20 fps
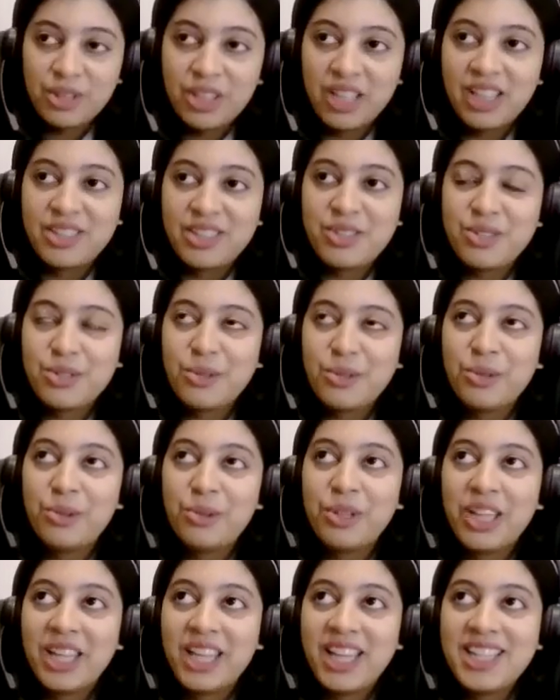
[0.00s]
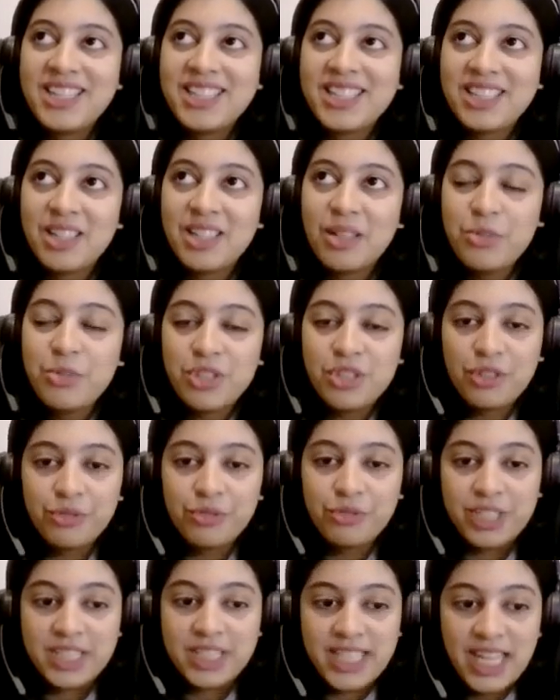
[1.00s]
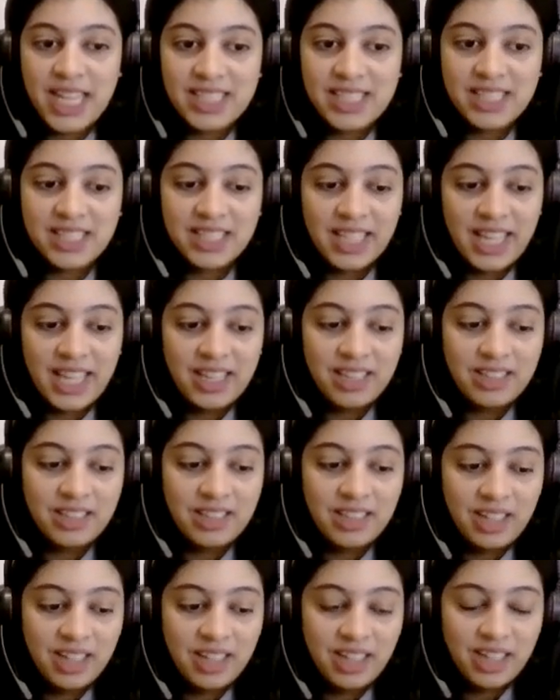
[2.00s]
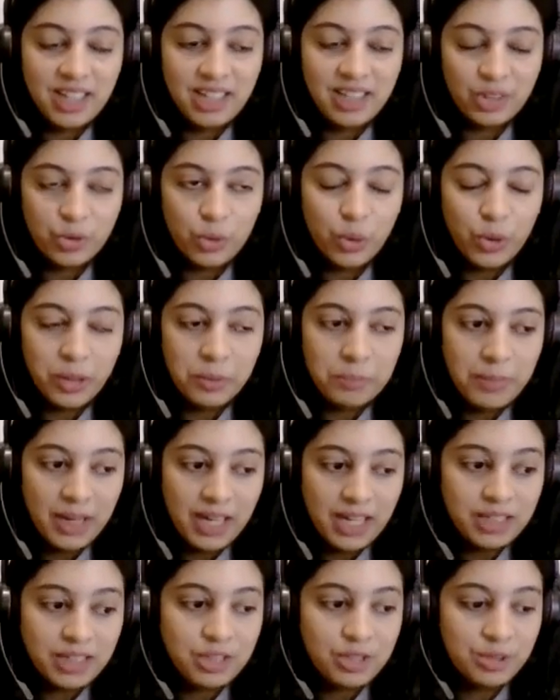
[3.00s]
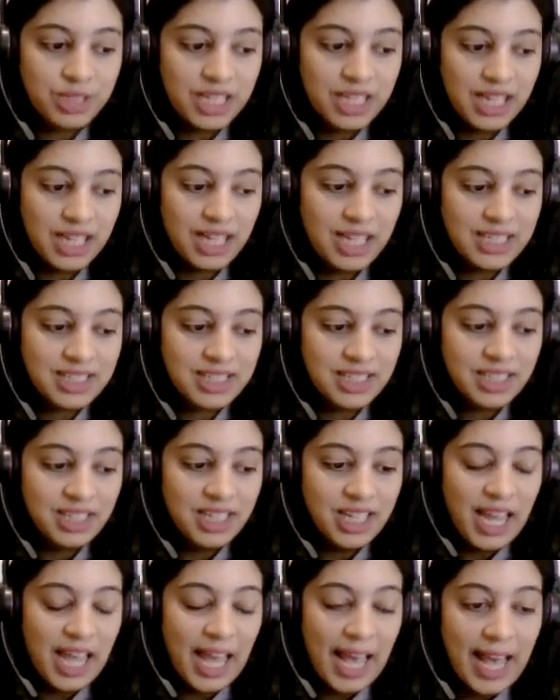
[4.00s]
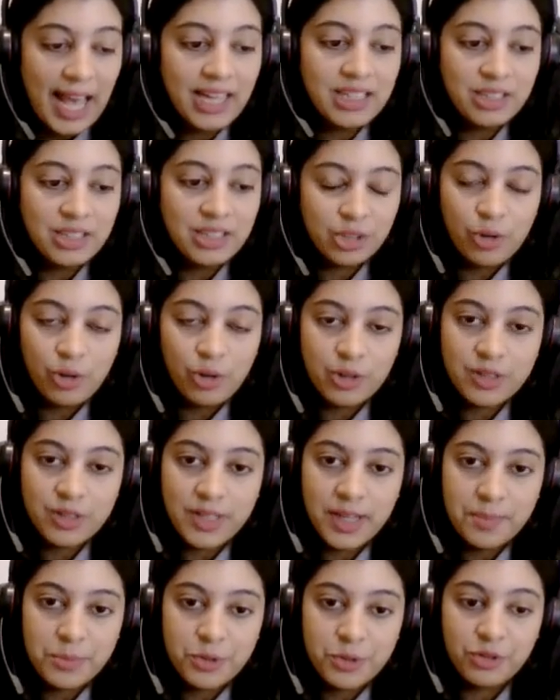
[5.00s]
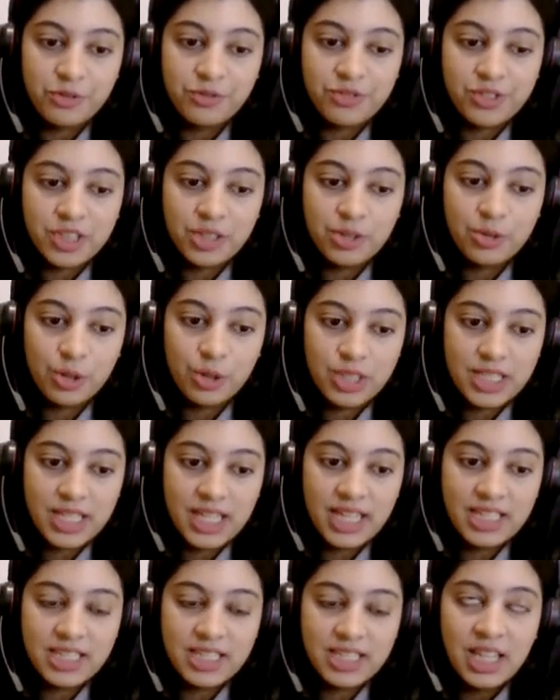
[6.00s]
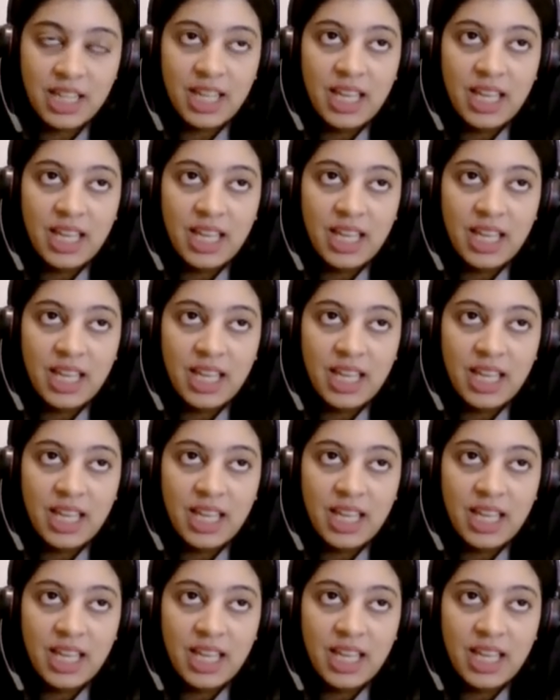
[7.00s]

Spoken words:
Okay. So, in terms of debt, then, going back to that and the concept of zero debt.